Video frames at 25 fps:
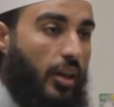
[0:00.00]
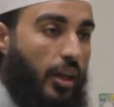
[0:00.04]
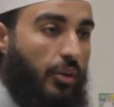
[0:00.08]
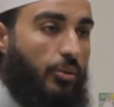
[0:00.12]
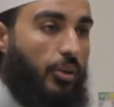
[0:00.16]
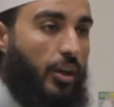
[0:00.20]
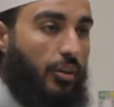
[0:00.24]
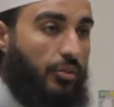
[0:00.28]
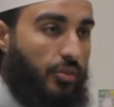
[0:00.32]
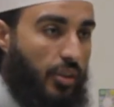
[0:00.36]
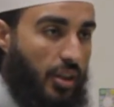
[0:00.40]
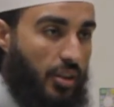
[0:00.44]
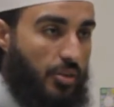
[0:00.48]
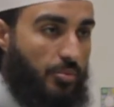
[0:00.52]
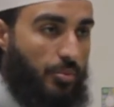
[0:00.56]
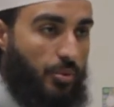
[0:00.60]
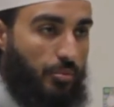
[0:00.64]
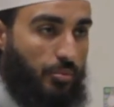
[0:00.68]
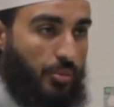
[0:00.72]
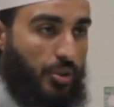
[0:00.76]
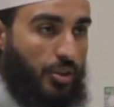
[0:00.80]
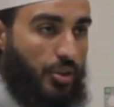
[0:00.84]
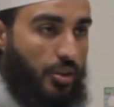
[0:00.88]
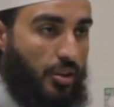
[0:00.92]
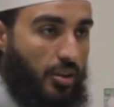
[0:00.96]
and we have to ask
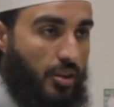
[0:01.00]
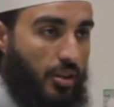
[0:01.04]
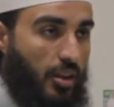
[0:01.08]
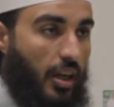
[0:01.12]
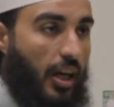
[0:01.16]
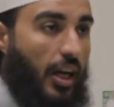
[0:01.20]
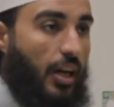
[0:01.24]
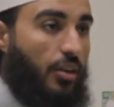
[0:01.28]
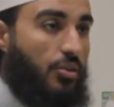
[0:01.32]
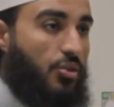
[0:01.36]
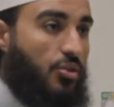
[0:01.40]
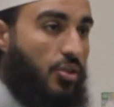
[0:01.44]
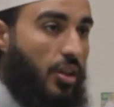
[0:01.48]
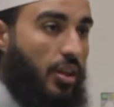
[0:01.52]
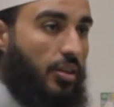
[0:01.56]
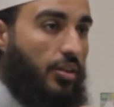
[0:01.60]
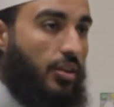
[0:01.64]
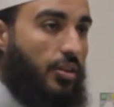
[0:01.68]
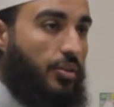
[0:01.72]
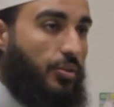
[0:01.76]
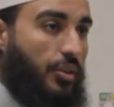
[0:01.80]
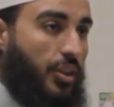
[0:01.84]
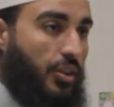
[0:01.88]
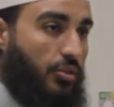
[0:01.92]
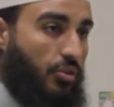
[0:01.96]
permission outside
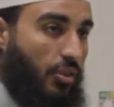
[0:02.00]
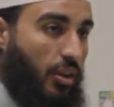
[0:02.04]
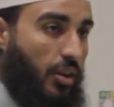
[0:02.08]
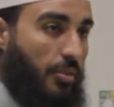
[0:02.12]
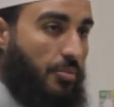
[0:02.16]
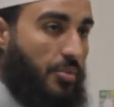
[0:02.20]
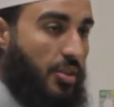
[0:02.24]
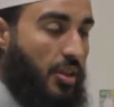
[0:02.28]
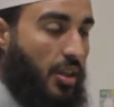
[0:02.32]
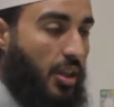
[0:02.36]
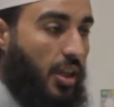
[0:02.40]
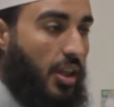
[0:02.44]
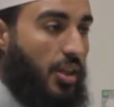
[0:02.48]
these 3 times.